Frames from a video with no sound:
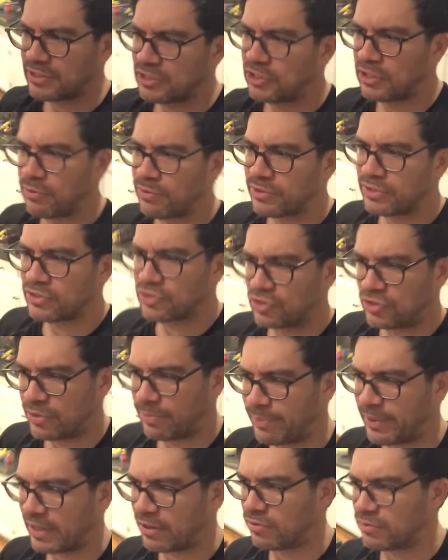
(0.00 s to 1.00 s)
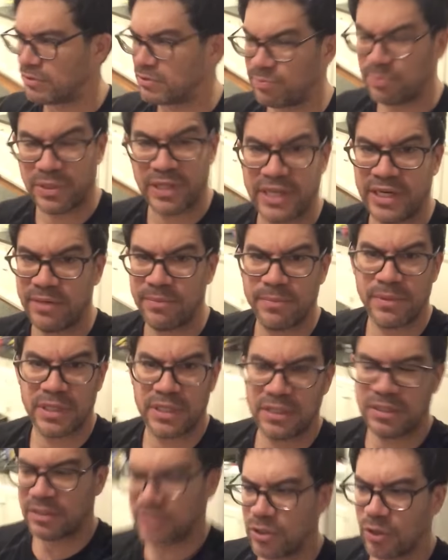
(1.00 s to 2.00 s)
That's not what this is about. There's plenty of
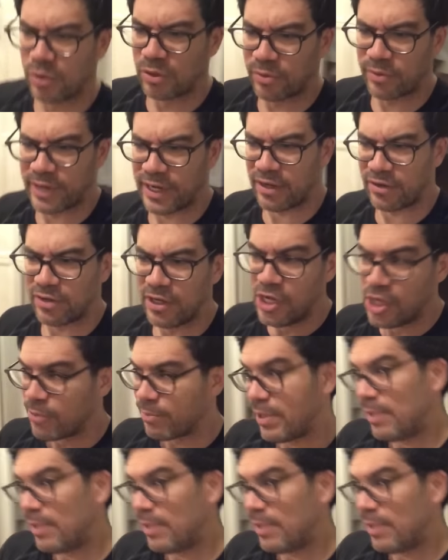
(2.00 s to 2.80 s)
money to go around.